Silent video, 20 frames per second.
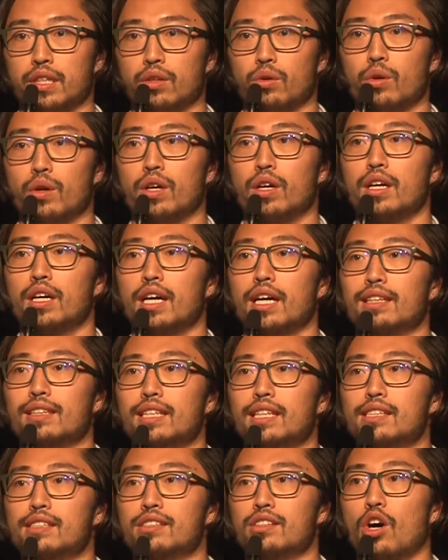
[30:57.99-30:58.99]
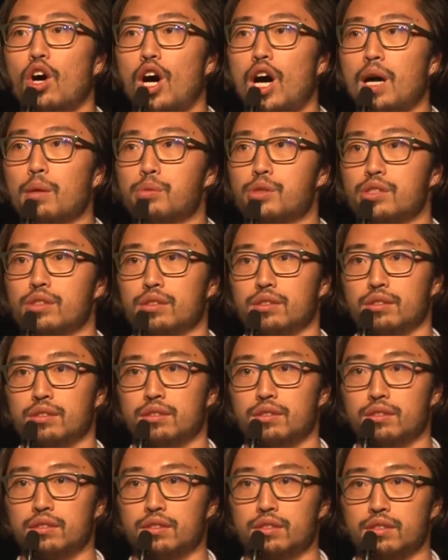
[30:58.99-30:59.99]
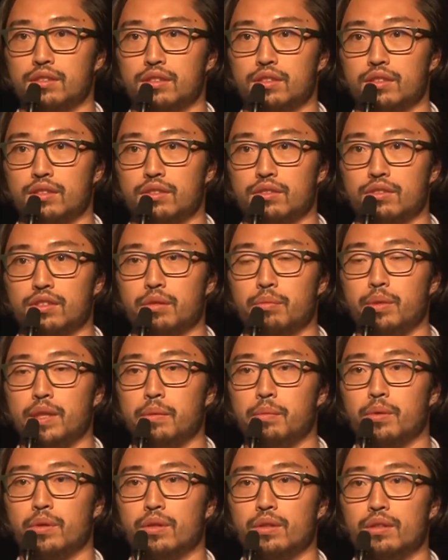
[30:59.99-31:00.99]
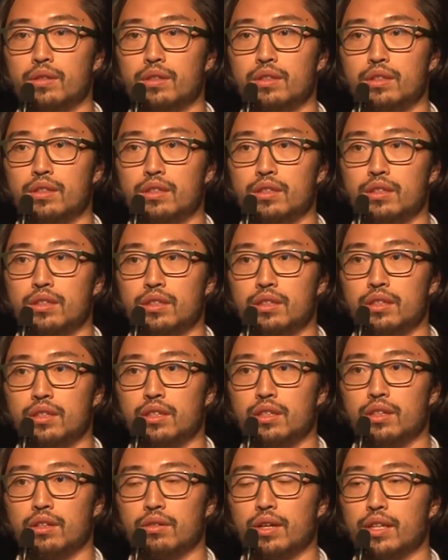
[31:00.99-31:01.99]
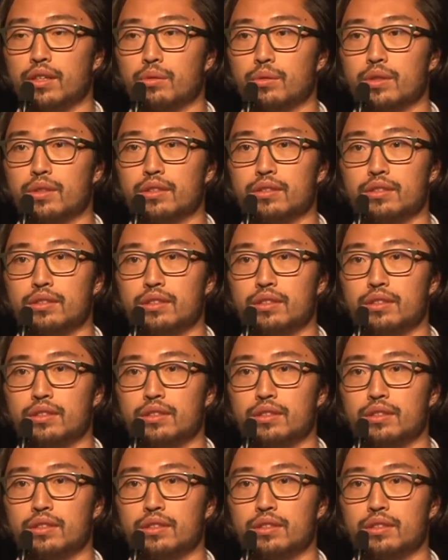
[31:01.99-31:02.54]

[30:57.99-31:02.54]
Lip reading: or at least an option for the people around the world.